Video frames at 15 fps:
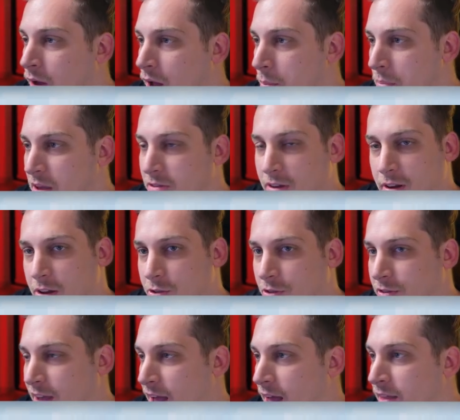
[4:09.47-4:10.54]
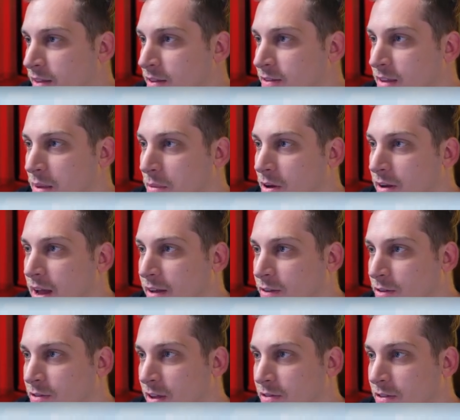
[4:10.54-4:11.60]
and basically just add these same
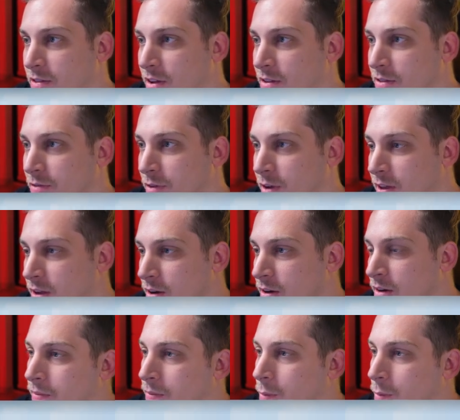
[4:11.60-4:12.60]
connectors as it does over here.